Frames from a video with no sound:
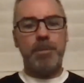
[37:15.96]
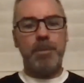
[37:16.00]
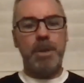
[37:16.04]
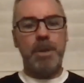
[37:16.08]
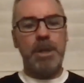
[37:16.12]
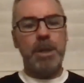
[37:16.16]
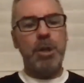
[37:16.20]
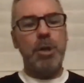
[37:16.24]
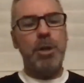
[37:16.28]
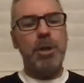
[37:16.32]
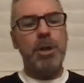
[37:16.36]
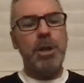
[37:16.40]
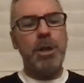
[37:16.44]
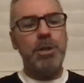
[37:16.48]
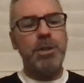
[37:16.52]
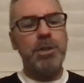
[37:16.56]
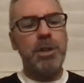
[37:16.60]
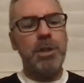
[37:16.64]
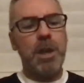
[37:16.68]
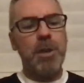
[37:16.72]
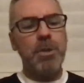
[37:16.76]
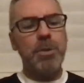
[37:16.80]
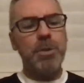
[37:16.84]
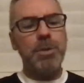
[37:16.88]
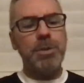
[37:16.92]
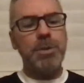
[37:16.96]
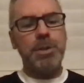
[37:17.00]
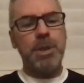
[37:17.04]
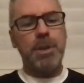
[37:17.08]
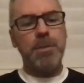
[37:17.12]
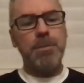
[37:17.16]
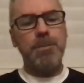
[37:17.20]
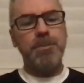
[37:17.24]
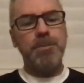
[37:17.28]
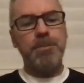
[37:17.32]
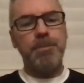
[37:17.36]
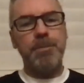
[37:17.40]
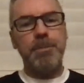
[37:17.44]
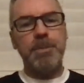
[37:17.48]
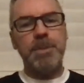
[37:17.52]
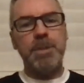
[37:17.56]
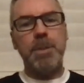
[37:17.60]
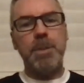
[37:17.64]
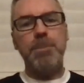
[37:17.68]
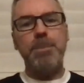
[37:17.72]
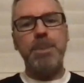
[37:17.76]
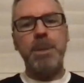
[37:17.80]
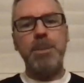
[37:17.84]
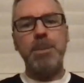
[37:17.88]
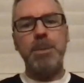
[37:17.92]
and I know
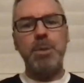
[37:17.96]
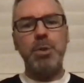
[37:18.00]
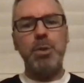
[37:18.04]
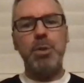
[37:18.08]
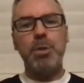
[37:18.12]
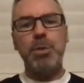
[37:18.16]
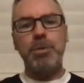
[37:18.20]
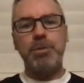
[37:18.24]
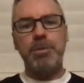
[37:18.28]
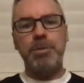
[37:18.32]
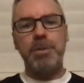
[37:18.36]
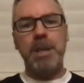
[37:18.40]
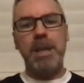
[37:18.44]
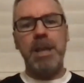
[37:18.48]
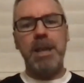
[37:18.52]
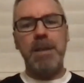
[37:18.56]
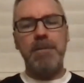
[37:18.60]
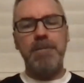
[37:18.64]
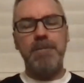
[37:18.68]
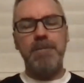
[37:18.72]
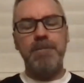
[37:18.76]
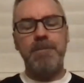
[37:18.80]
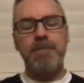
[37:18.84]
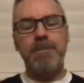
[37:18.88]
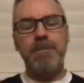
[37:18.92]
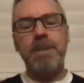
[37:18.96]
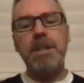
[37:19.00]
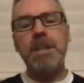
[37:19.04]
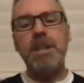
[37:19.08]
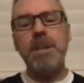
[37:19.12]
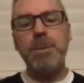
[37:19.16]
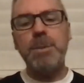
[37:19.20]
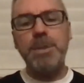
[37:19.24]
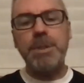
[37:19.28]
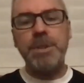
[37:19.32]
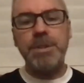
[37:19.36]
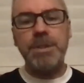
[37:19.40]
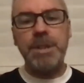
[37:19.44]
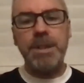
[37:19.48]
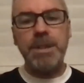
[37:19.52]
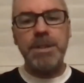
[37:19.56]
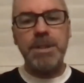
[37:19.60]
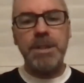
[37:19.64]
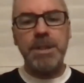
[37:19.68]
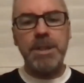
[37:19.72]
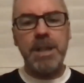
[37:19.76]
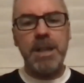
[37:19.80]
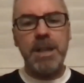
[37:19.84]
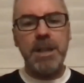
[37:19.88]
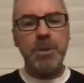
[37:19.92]
some people do videos and things
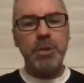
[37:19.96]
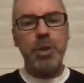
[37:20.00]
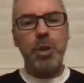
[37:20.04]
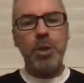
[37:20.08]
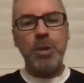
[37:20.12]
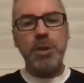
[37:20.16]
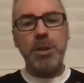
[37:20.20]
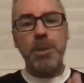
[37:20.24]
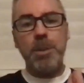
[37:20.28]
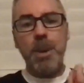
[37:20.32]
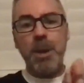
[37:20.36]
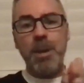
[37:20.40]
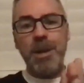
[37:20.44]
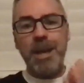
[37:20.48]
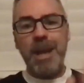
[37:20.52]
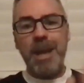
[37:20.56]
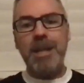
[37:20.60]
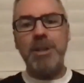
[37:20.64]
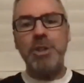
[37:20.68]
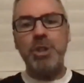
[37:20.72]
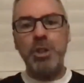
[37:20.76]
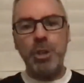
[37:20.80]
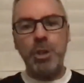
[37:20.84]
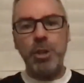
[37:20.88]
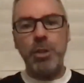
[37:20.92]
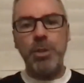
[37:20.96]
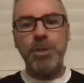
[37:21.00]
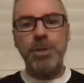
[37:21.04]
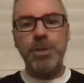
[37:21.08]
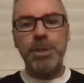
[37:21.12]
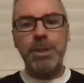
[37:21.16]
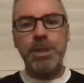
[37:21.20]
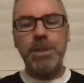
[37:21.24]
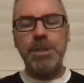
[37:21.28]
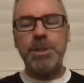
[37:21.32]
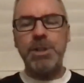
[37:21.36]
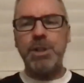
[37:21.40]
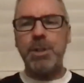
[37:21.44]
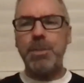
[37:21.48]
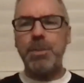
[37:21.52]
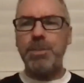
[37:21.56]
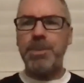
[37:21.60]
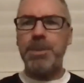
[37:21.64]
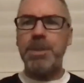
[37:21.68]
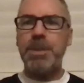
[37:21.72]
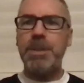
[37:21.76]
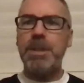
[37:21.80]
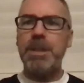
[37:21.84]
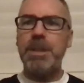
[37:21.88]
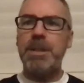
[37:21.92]
like that talking about echelons, and it's
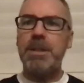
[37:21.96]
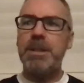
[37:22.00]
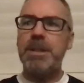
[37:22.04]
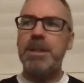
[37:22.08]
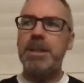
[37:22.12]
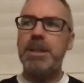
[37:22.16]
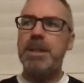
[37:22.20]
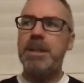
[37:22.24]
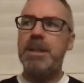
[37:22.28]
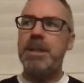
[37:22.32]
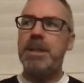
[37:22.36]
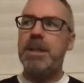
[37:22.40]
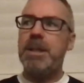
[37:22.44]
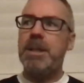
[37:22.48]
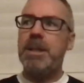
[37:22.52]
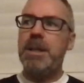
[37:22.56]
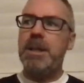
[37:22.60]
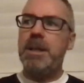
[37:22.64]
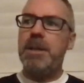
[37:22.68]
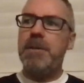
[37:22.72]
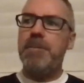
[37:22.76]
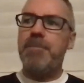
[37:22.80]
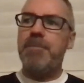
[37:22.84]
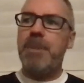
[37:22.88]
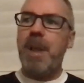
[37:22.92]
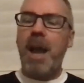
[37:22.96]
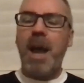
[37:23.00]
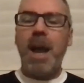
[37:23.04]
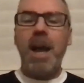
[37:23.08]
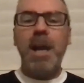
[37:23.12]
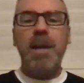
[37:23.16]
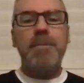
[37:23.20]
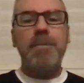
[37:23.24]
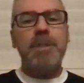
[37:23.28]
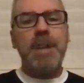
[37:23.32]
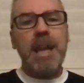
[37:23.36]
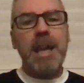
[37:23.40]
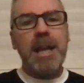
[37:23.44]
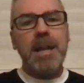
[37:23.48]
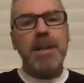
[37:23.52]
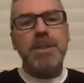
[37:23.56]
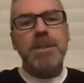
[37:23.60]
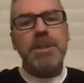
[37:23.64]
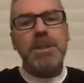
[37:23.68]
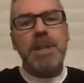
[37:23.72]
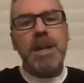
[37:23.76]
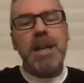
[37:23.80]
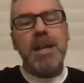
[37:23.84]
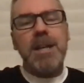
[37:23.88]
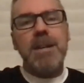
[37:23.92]
something that I've
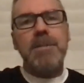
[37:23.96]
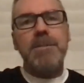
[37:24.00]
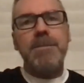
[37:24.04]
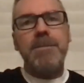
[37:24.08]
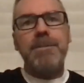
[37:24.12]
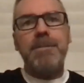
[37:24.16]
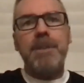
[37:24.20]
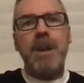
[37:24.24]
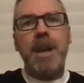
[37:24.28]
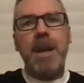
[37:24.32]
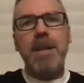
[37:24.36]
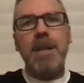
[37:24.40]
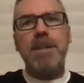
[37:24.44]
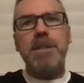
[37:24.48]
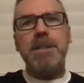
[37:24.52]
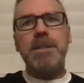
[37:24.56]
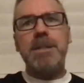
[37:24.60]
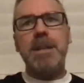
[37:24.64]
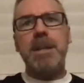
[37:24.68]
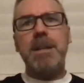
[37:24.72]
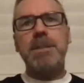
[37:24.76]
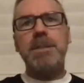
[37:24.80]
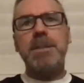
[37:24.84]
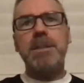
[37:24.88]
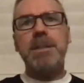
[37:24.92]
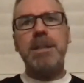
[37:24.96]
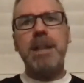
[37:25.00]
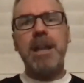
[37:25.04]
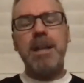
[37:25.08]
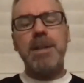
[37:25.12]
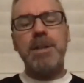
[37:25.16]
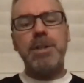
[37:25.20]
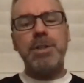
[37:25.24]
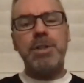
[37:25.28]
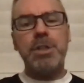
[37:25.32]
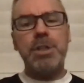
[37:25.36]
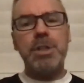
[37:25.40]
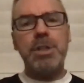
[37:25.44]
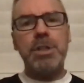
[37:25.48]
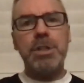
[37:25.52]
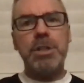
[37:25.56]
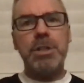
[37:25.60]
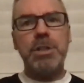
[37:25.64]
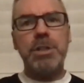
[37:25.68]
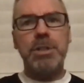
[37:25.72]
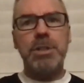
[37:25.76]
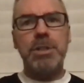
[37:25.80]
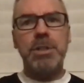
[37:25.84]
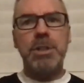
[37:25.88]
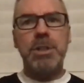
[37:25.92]
learned. I started last
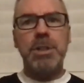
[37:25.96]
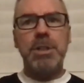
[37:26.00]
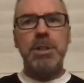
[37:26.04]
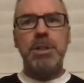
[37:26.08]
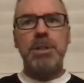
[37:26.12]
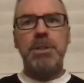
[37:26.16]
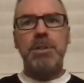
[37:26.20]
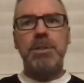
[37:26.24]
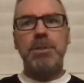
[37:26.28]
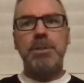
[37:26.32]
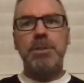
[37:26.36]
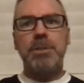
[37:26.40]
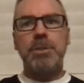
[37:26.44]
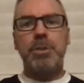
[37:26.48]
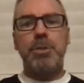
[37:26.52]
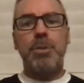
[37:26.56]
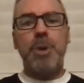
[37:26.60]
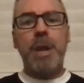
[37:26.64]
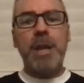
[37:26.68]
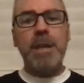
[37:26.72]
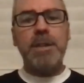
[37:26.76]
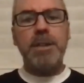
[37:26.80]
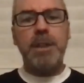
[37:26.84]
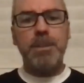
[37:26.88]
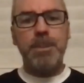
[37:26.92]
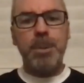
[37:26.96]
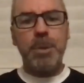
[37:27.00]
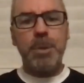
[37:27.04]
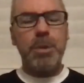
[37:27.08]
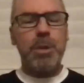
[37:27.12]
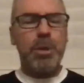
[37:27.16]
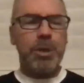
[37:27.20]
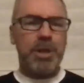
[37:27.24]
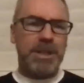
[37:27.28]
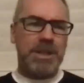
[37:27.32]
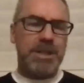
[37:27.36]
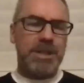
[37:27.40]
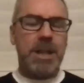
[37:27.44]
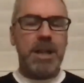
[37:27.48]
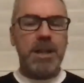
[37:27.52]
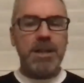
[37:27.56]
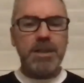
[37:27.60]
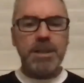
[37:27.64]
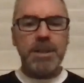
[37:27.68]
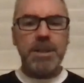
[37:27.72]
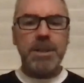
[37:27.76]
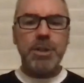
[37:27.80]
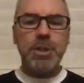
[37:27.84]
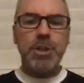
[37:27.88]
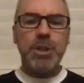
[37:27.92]
year to write a book, or it
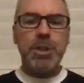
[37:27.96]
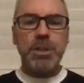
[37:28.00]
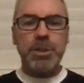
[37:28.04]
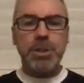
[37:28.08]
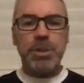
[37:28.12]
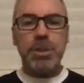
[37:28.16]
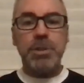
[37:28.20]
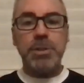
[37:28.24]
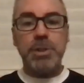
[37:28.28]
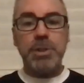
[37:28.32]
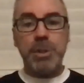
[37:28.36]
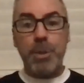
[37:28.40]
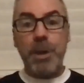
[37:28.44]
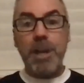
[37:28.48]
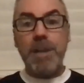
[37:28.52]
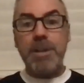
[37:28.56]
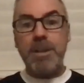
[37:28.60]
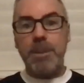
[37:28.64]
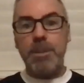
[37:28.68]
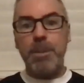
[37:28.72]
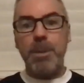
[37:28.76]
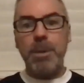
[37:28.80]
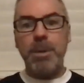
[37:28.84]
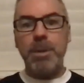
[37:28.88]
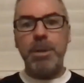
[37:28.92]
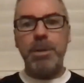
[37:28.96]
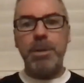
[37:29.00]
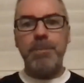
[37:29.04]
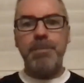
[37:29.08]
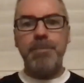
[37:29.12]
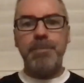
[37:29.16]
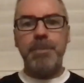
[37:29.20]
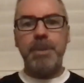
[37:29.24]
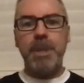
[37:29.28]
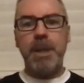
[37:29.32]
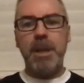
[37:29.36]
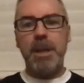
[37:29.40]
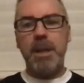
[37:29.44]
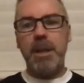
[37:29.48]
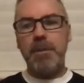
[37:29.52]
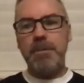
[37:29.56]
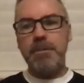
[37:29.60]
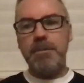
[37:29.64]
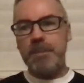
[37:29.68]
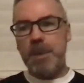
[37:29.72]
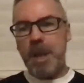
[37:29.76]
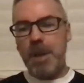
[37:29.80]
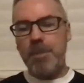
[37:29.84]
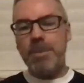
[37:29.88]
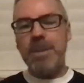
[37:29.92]
started this year to write a book, and
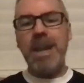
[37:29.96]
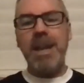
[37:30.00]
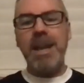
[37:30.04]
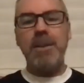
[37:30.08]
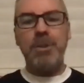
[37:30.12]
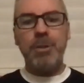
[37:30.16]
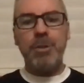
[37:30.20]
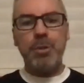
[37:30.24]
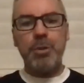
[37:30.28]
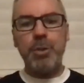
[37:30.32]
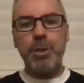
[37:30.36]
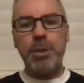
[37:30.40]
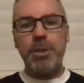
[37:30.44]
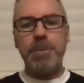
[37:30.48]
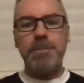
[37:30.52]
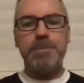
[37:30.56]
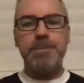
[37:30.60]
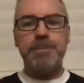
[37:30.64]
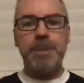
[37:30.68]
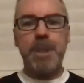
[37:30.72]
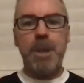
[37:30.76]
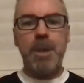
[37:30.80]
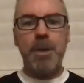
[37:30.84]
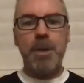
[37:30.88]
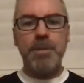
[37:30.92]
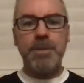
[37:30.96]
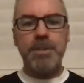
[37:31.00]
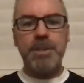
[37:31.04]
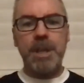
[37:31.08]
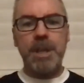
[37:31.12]
I'm getting through it now.